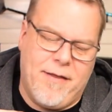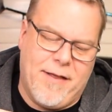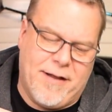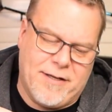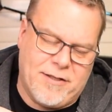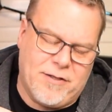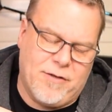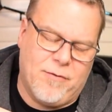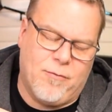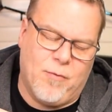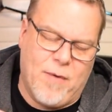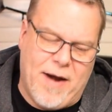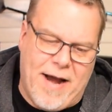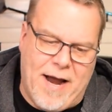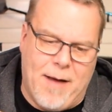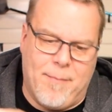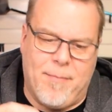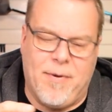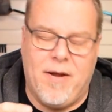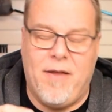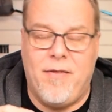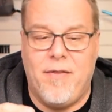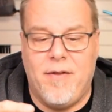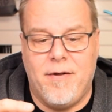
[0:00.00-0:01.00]
That's the ramp
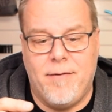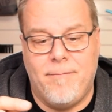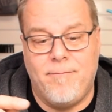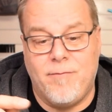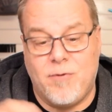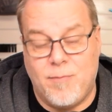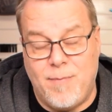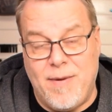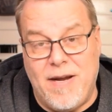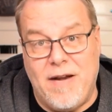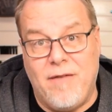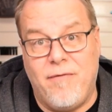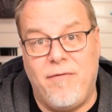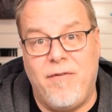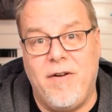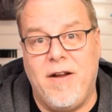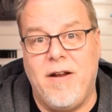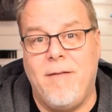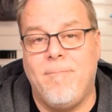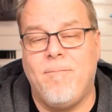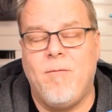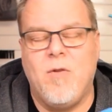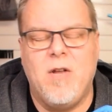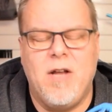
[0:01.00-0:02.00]
and the speed
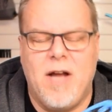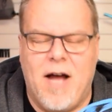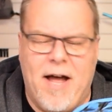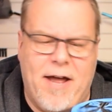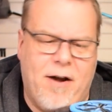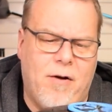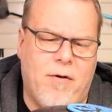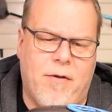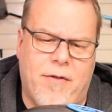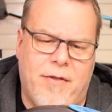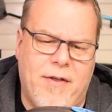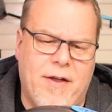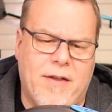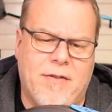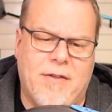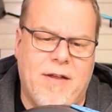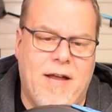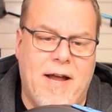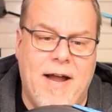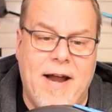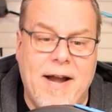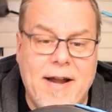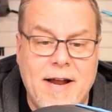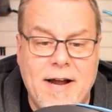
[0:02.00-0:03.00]
feed. I don't think
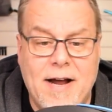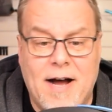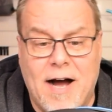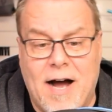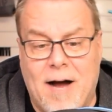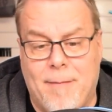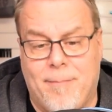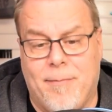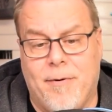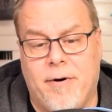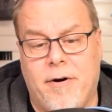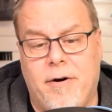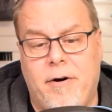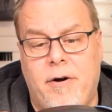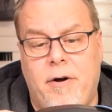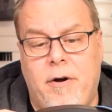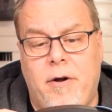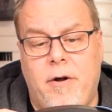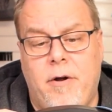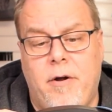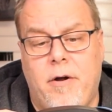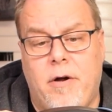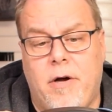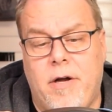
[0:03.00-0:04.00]
that any hopper
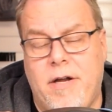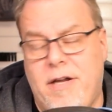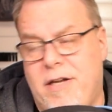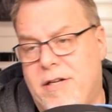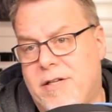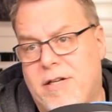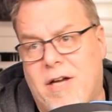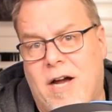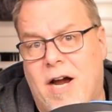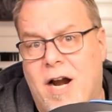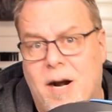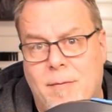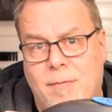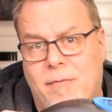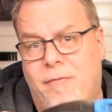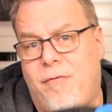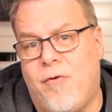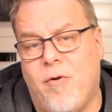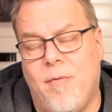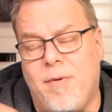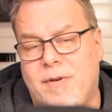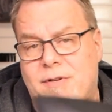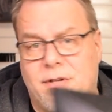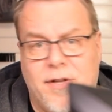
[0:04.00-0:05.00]
is higher
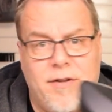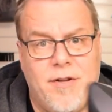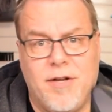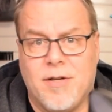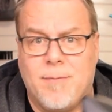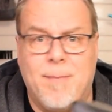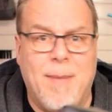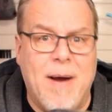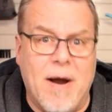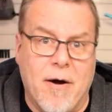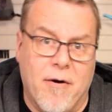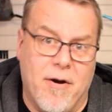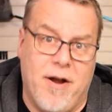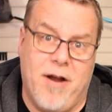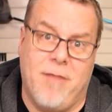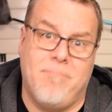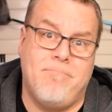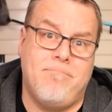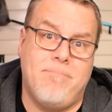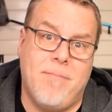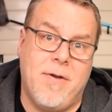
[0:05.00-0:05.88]
performance than this, period.